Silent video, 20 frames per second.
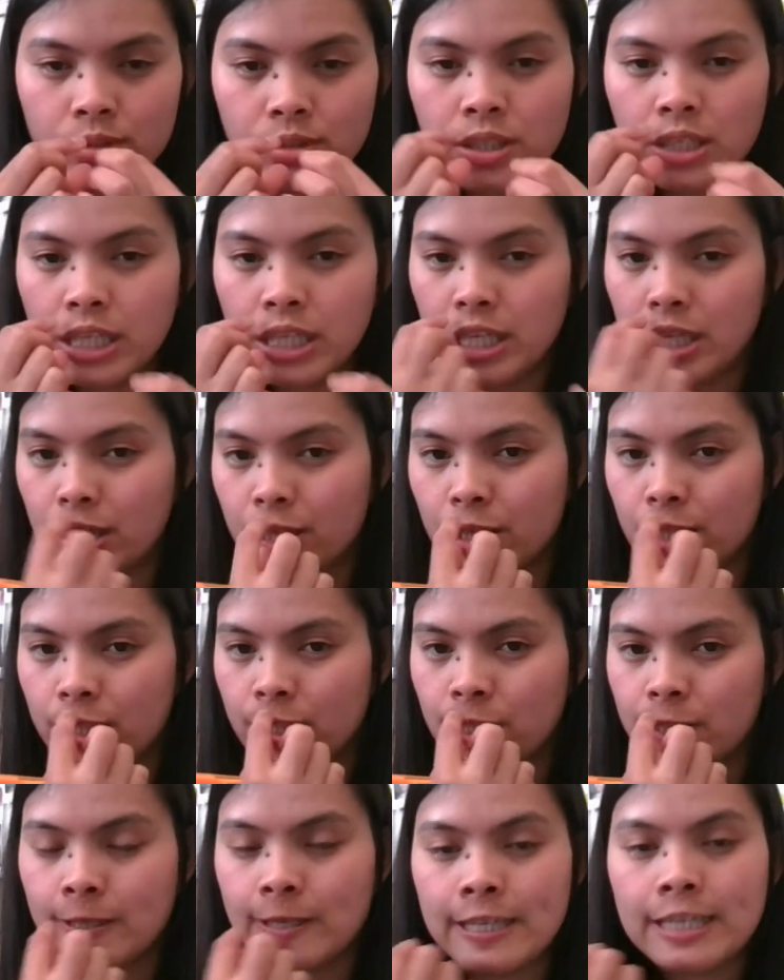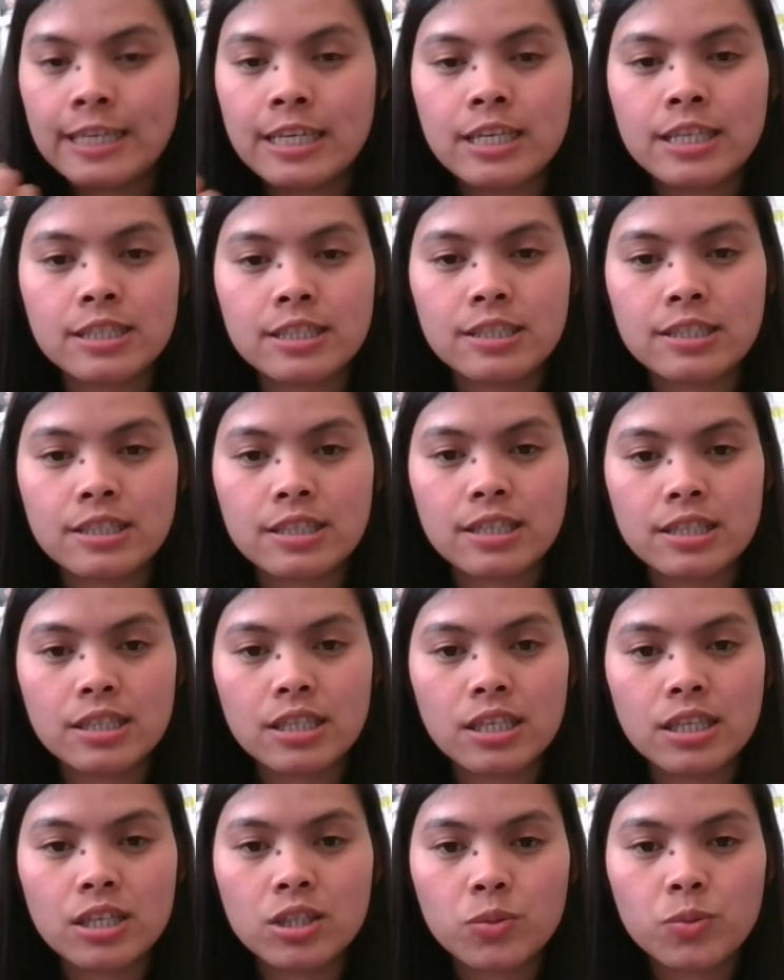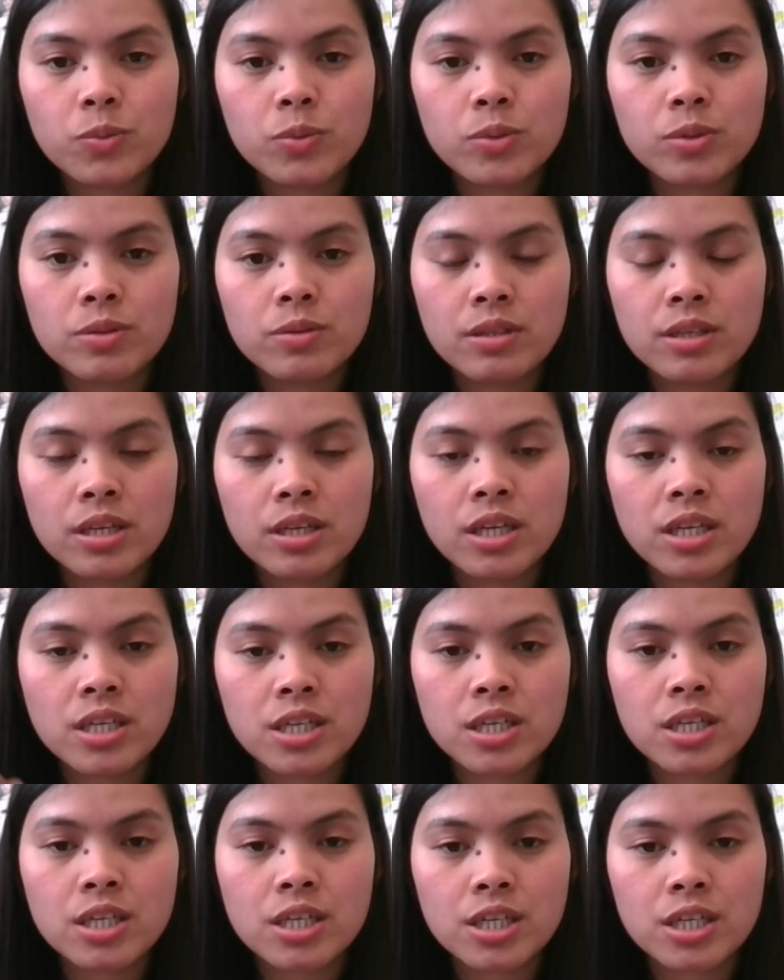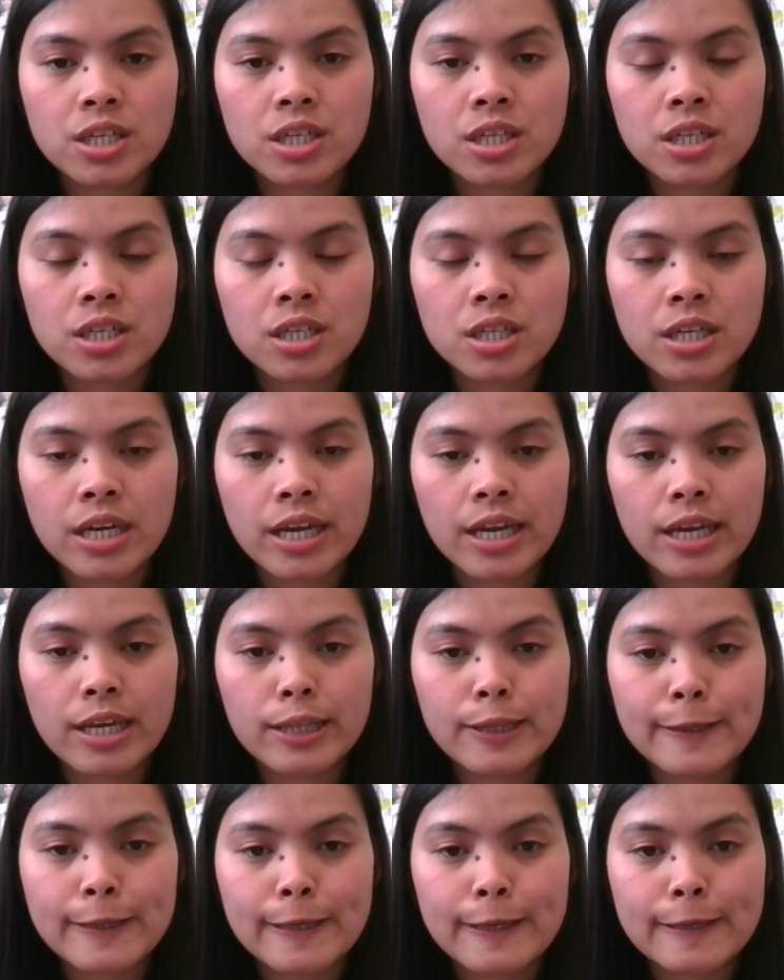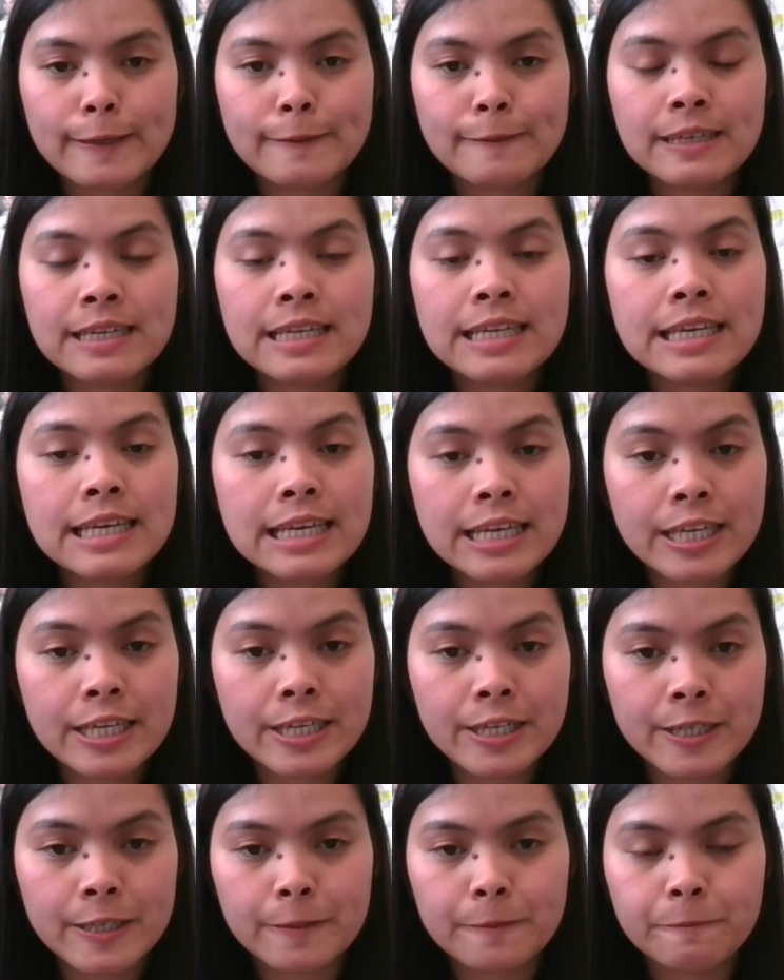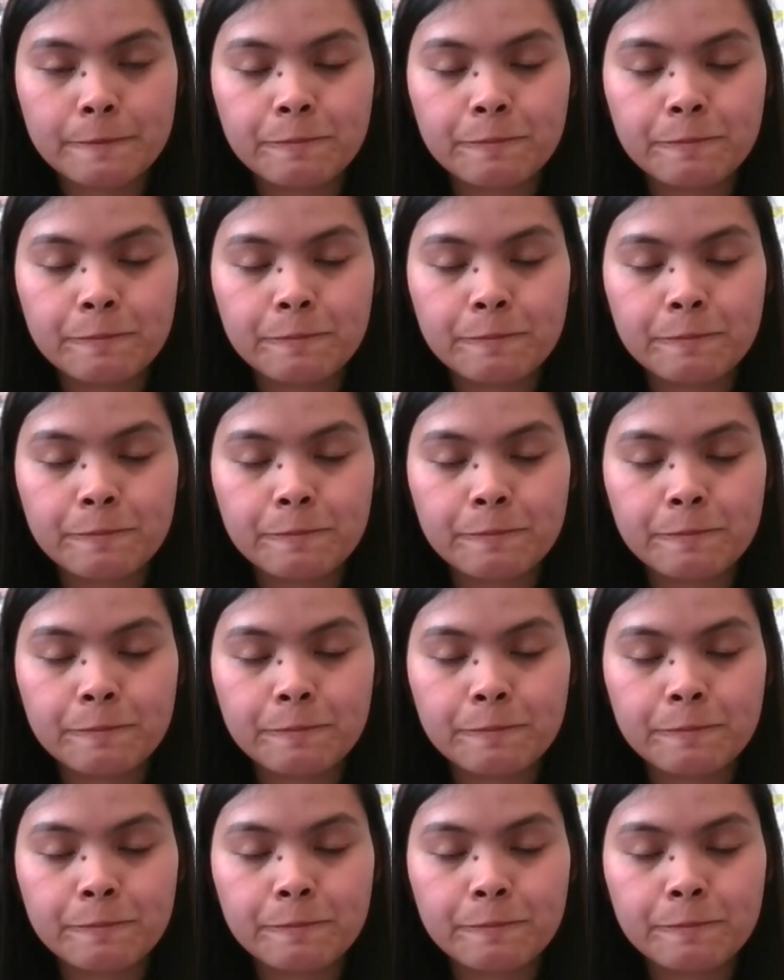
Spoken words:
here, so that it would hear and then clear.